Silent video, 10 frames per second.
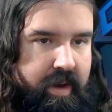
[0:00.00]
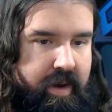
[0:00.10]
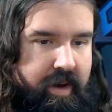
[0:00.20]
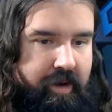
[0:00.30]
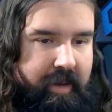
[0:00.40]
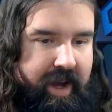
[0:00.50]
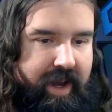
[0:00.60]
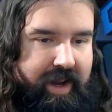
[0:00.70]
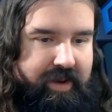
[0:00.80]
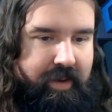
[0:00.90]
No, but I,
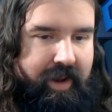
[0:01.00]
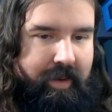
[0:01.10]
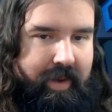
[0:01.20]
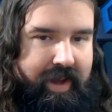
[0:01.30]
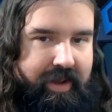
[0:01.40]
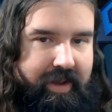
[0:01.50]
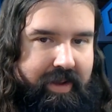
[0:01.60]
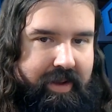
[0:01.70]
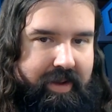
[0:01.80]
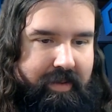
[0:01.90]
I totally will.
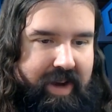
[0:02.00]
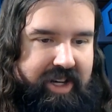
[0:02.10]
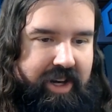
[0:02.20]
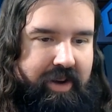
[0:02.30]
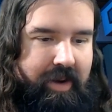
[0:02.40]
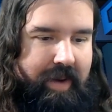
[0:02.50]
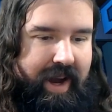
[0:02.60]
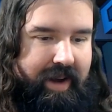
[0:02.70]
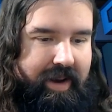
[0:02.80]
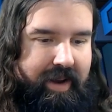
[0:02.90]
Well, actually, no, you're
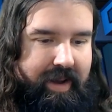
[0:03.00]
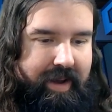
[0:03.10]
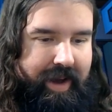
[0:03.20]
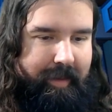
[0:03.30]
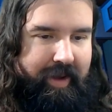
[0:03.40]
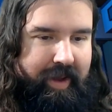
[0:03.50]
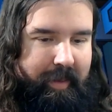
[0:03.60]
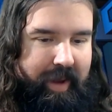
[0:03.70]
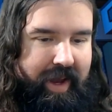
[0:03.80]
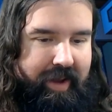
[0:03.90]
right. I'm
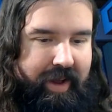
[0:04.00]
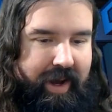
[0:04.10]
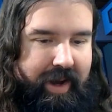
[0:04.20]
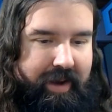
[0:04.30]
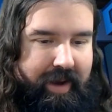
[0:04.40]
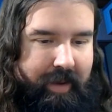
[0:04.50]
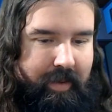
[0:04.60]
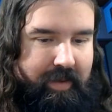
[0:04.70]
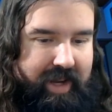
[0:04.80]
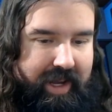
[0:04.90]
playing a on. I
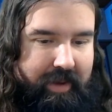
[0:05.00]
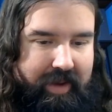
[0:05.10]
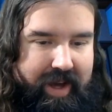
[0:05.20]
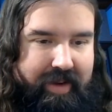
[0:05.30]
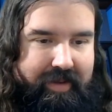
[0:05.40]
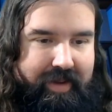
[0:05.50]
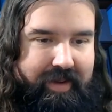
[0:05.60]
won't take you alive.